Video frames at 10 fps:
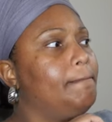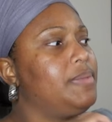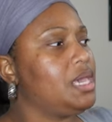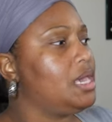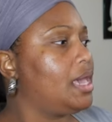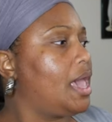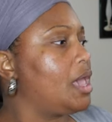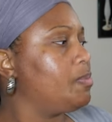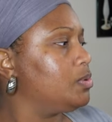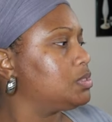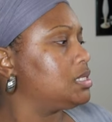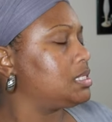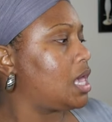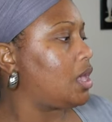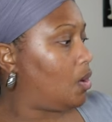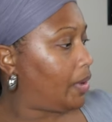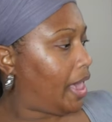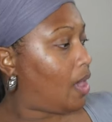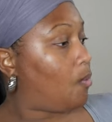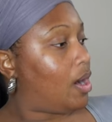being able to say,
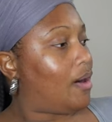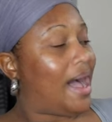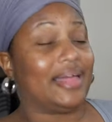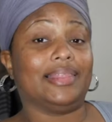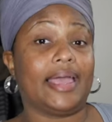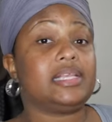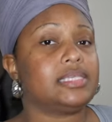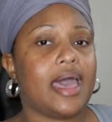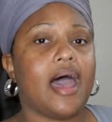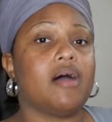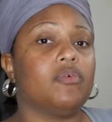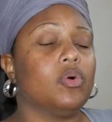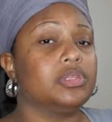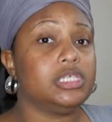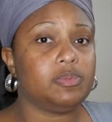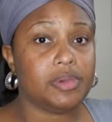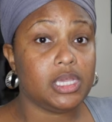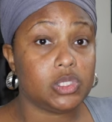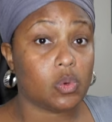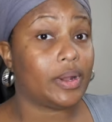okay, well, I like to have all these
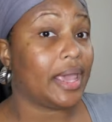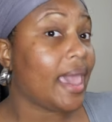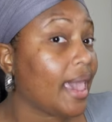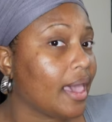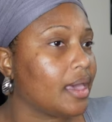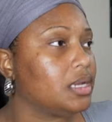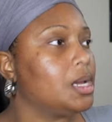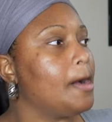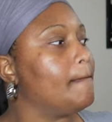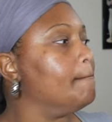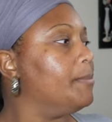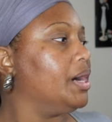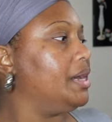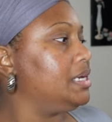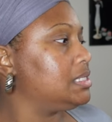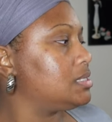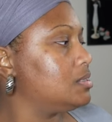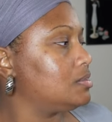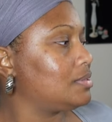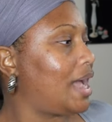beans on hand, but
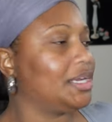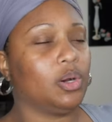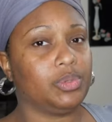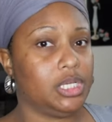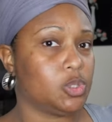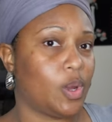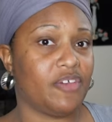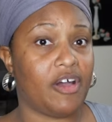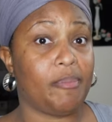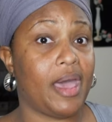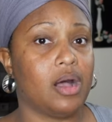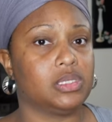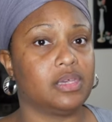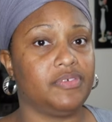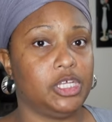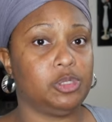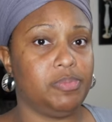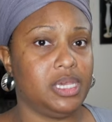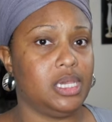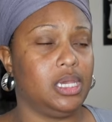I don't need 25 pounds of each
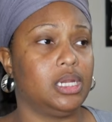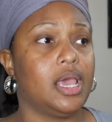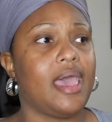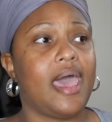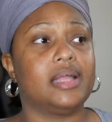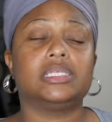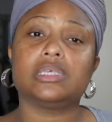bean. And